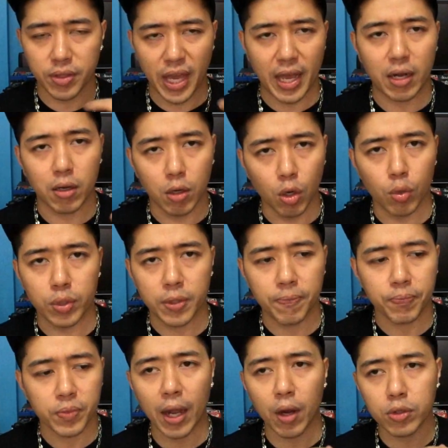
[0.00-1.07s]
that load.
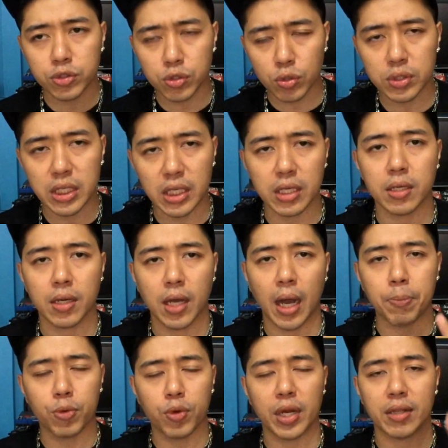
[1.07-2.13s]
I also did
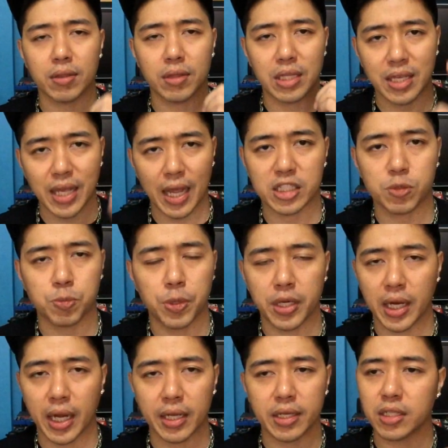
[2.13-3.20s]
upgrade the catch
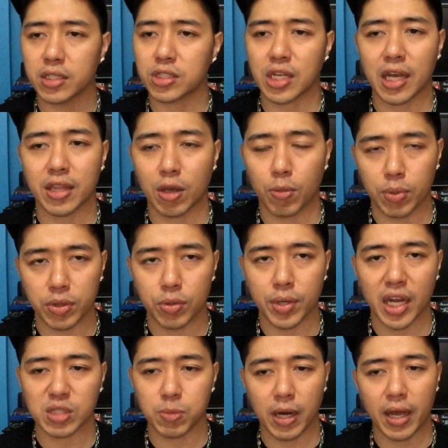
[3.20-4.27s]
spring, and I didn't share that with you
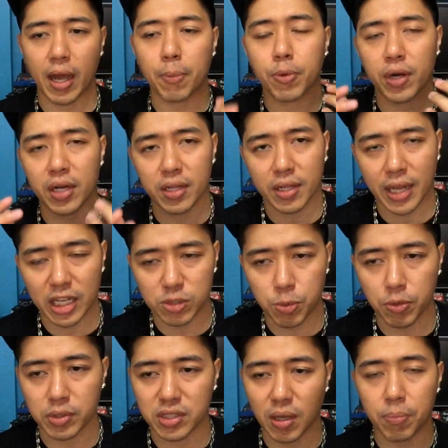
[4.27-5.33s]
guys, but I upgraded the catch
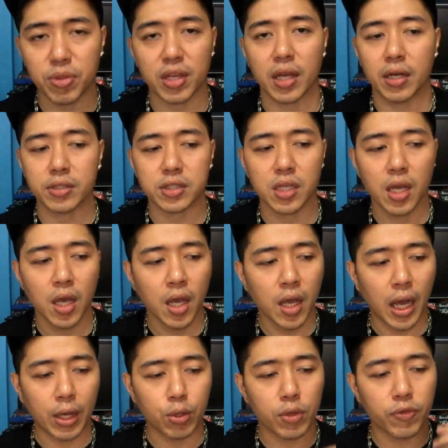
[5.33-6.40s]
spring with something else.
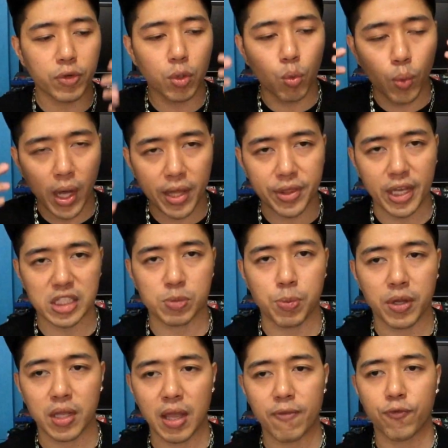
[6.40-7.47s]
I don't even know where that
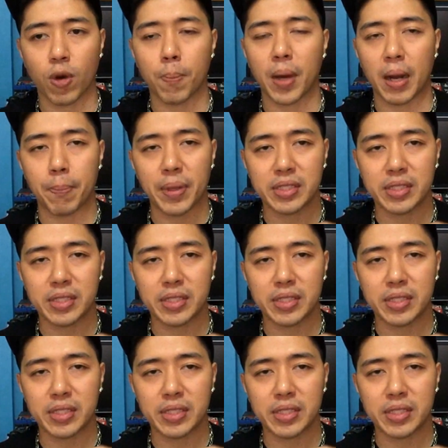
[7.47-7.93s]
spring came from, but I